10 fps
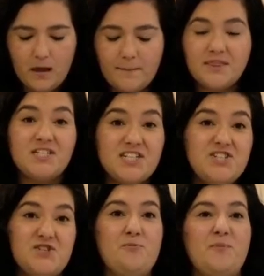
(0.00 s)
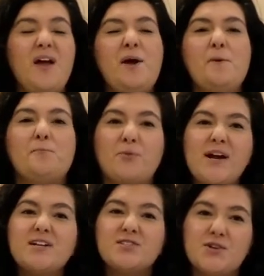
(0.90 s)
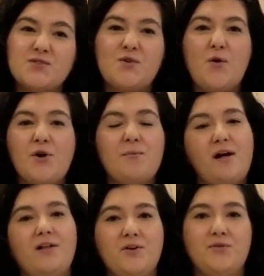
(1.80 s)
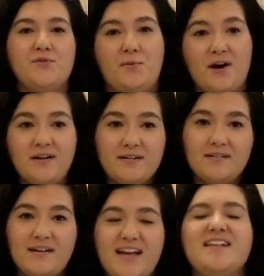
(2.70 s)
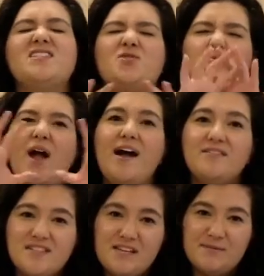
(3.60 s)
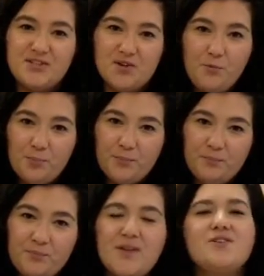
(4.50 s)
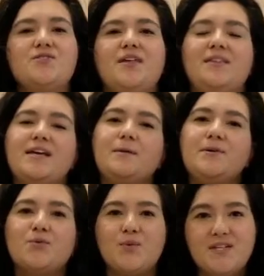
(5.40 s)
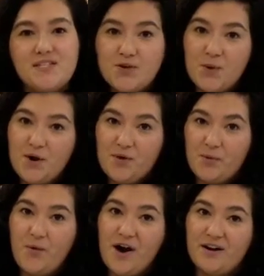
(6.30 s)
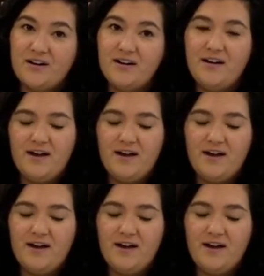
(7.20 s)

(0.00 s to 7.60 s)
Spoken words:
But the dish soap breaks those oil molecules apart and surrounds them in soap so that they can be rinsed away with water.